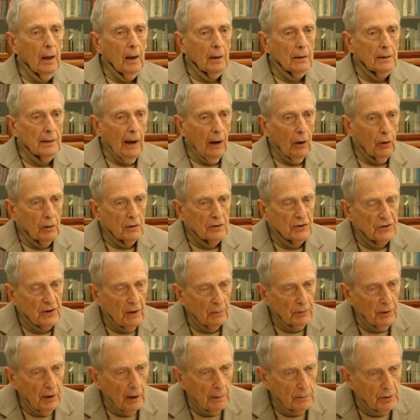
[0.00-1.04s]
Now,
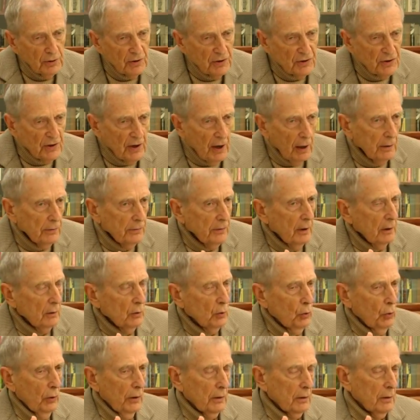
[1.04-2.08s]
sometimes it's not
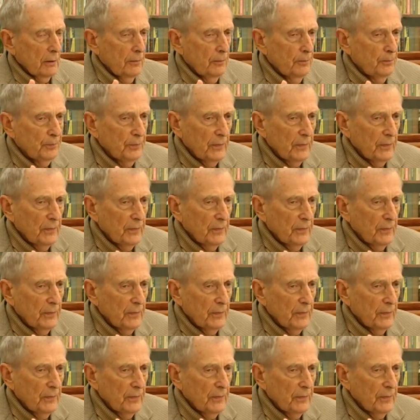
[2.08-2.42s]
that quick.